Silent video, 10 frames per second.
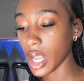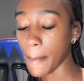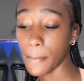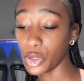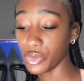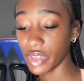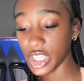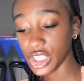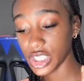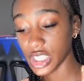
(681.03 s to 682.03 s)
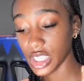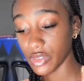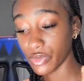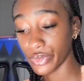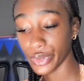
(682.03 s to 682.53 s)
motivation,
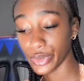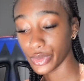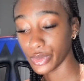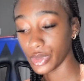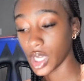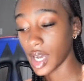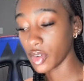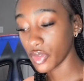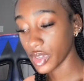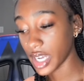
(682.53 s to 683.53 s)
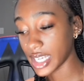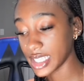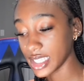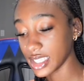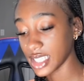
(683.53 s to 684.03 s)
food, outfit ideas,